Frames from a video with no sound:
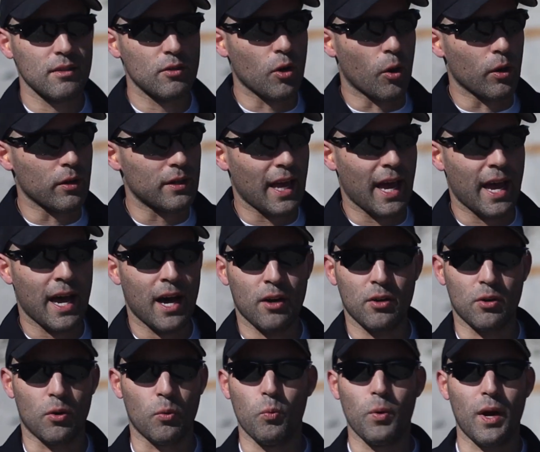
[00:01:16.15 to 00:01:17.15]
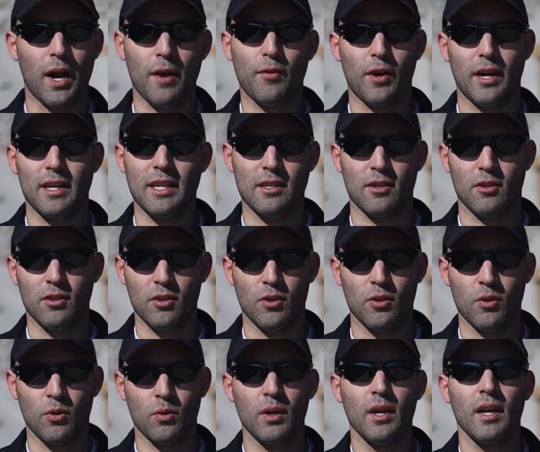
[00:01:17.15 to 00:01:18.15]
go down, or whatever I need to
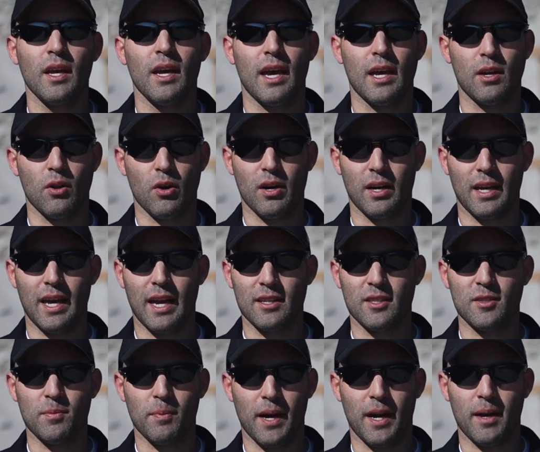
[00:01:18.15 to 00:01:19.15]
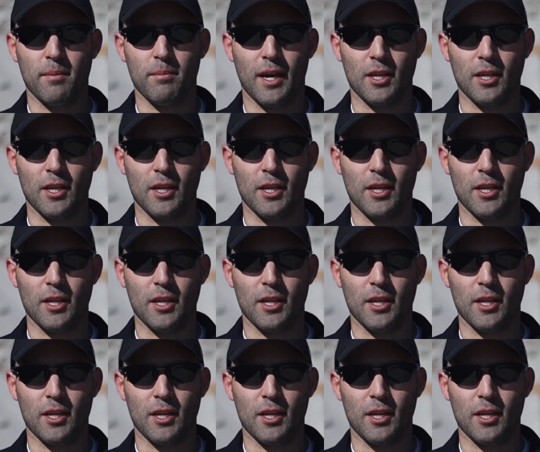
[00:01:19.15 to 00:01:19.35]
do in order to get into my,